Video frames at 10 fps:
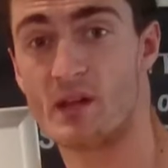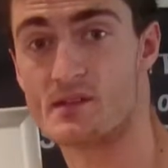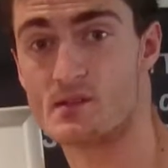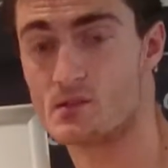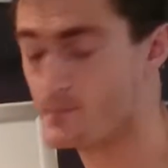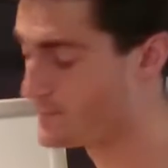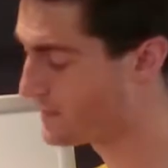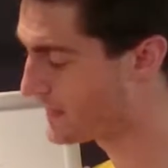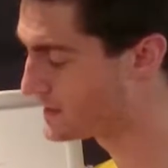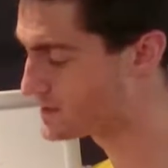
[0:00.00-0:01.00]
minutes.
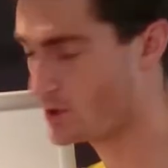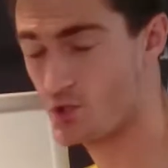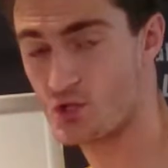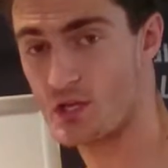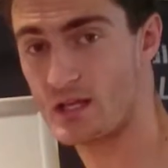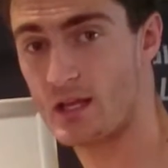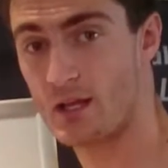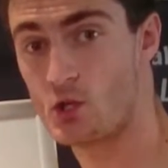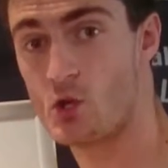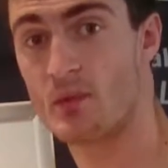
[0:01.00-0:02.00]
So she
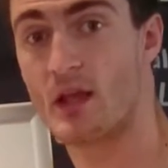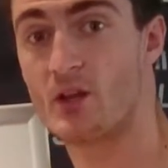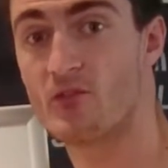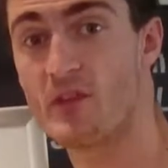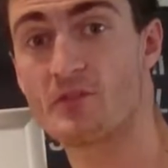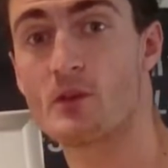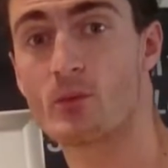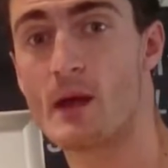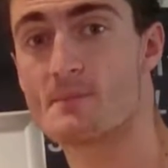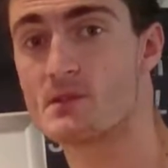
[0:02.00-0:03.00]
accumulated 50
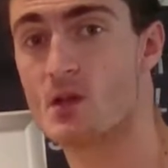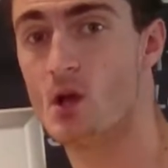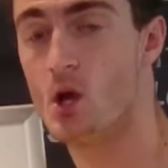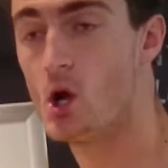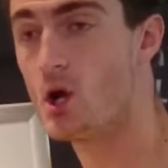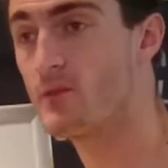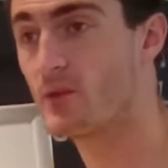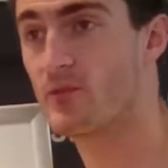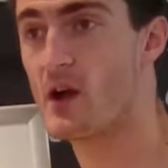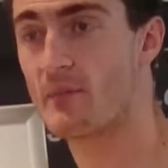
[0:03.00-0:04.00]
reps over
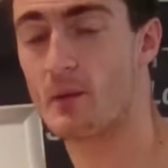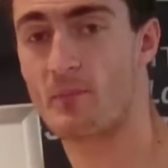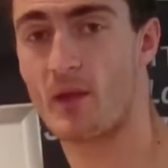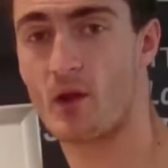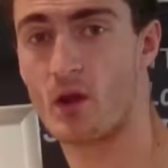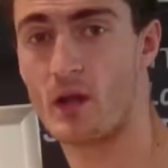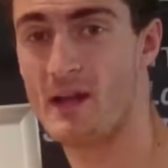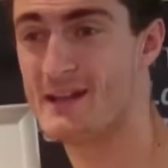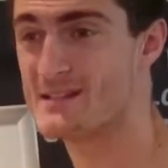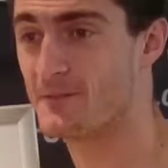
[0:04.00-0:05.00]
a 5-minute period.
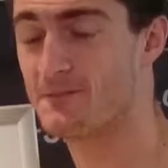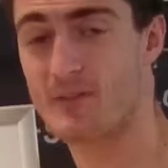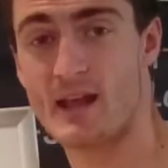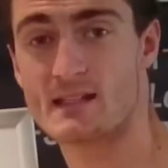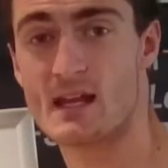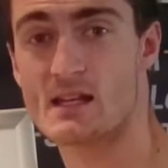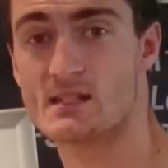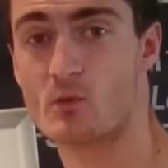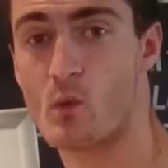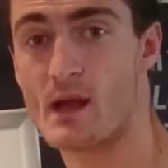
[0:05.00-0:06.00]
It's a
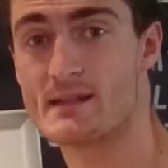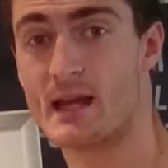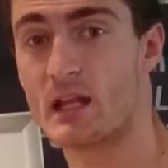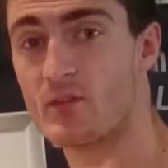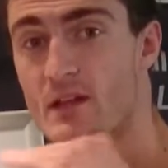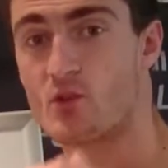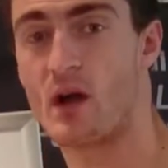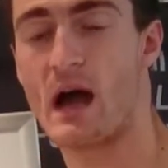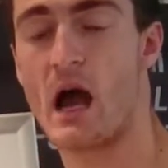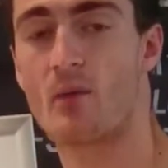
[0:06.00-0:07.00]
fantastic way to elevate your
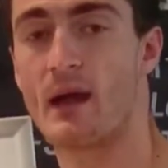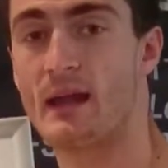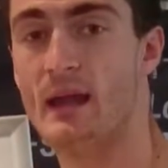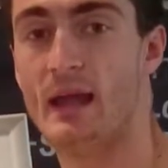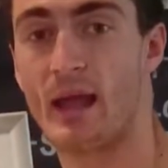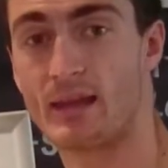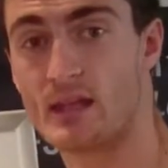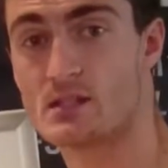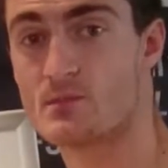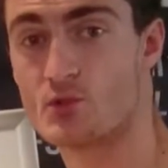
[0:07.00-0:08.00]
heart rate and
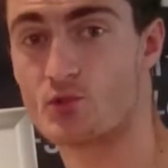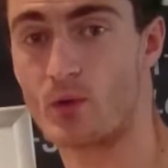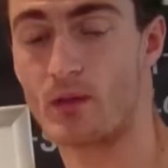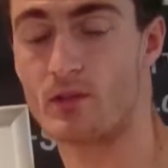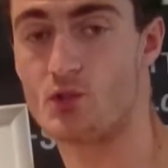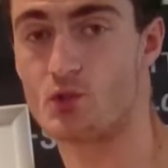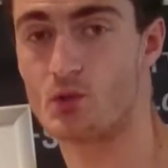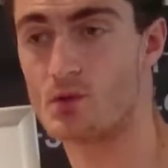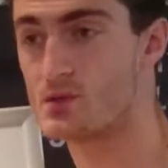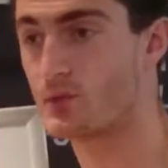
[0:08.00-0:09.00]
get some strength
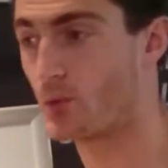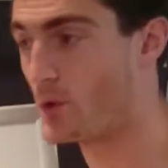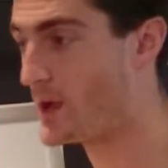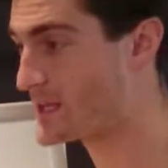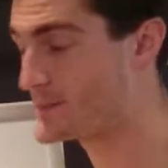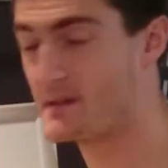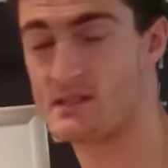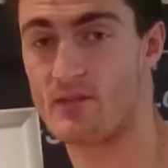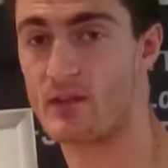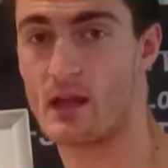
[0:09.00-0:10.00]
endurance through a
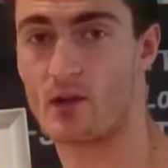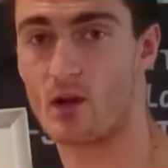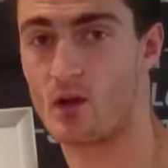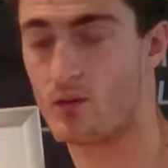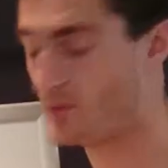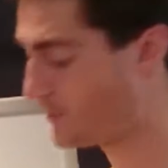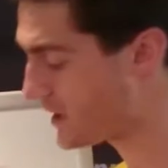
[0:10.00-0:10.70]
specific area of the